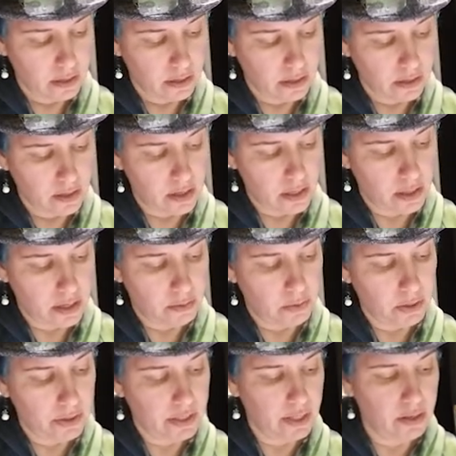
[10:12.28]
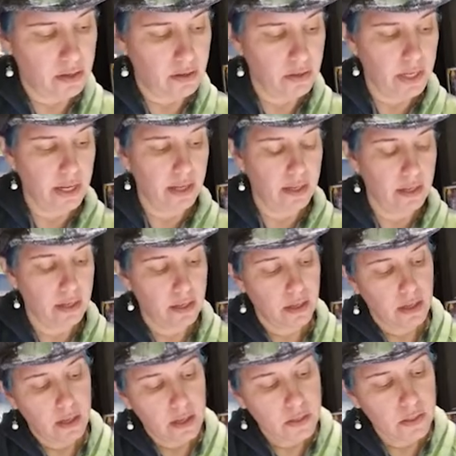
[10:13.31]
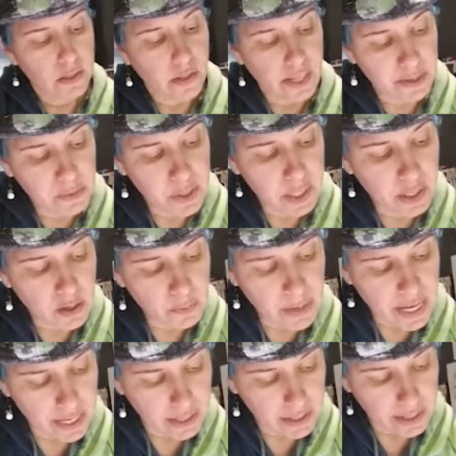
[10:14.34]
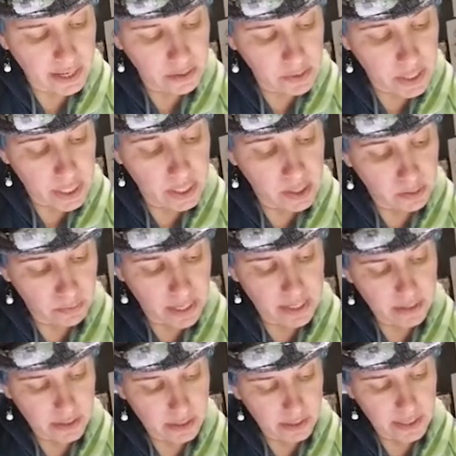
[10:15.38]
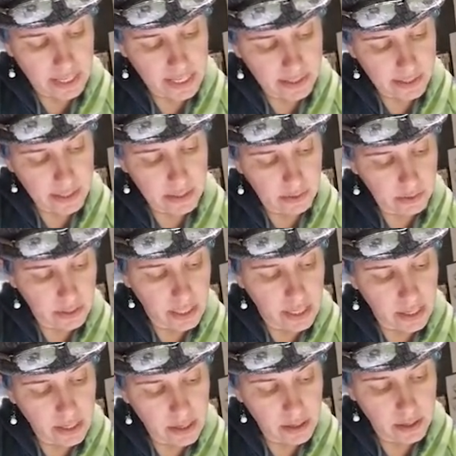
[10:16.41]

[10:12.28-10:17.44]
then that works out okay. So I want to go back and I want to erase the lines I don't need.